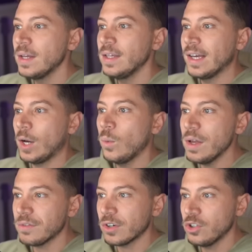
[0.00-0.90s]

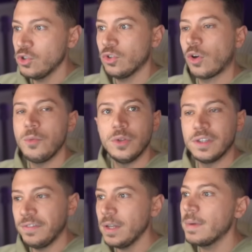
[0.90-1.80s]
However, due to
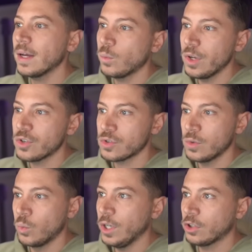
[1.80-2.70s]
community feedback, which
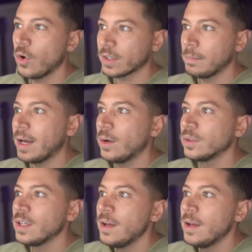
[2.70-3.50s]
we talked about